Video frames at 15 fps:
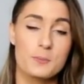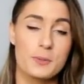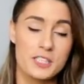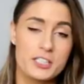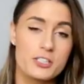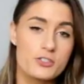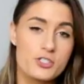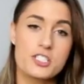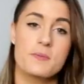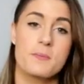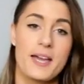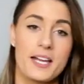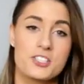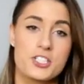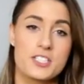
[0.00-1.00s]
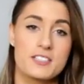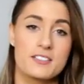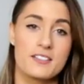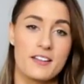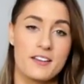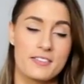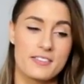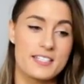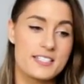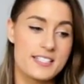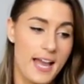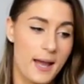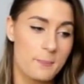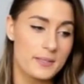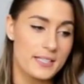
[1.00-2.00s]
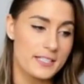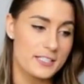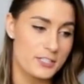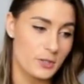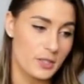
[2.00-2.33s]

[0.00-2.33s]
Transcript: but can you just imagine this happening